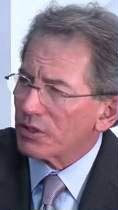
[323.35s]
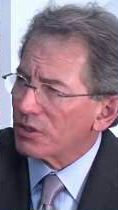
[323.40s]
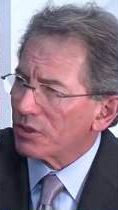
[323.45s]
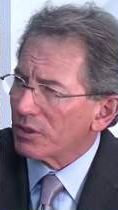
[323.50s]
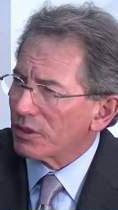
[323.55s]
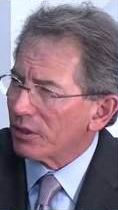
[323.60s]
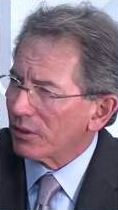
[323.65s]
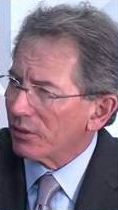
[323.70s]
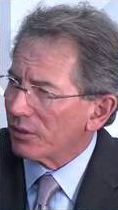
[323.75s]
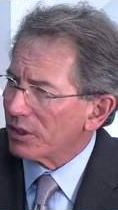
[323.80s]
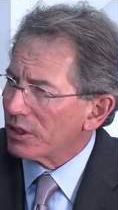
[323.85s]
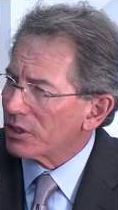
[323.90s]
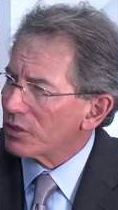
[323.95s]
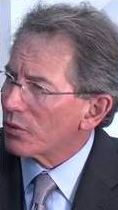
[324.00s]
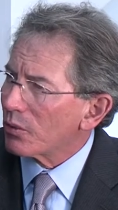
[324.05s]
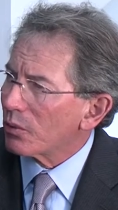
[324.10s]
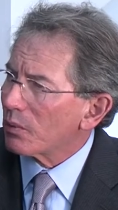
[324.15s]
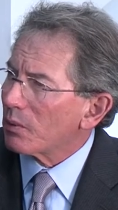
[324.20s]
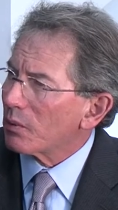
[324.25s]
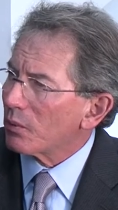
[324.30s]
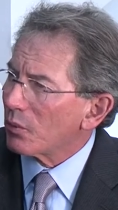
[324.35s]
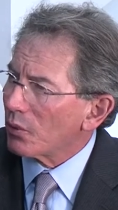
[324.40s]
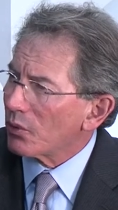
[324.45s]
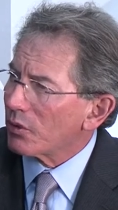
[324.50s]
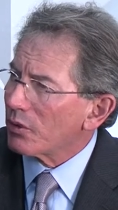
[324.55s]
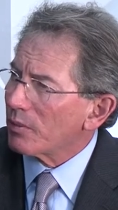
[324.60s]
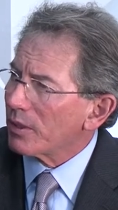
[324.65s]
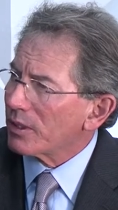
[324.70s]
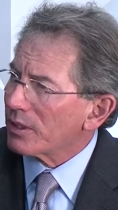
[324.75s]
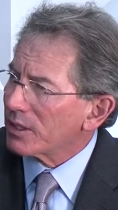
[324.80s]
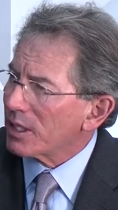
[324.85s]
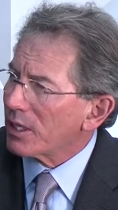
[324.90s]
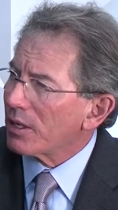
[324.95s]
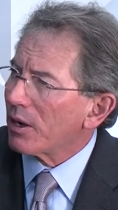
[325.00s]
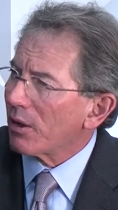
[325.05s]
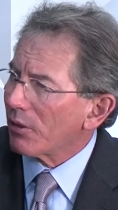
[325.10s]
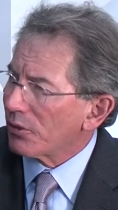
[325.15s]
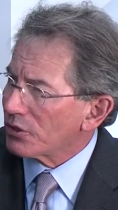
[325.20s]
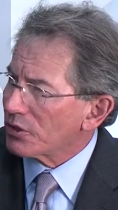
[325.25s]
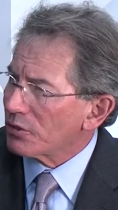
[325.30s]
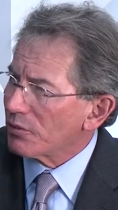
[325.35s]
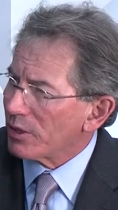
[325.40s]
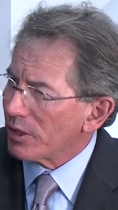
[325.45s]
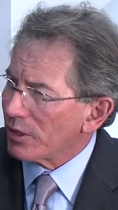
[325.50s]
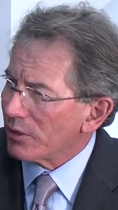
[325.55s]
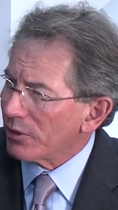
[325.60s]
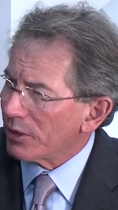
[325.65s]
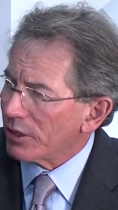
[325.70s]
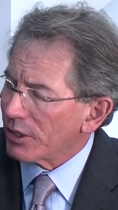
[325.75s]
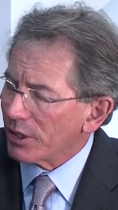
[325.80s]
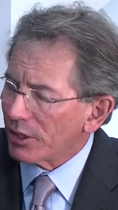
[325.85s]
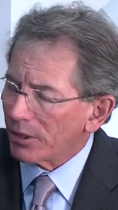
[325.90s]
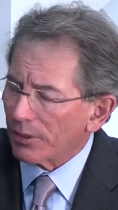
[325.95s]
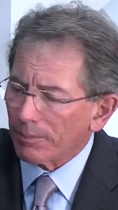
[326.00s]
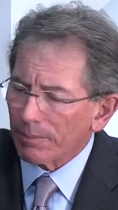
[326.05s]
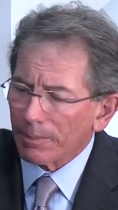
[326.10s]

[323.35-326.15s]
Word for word: utility is worth about $10 a meter a year.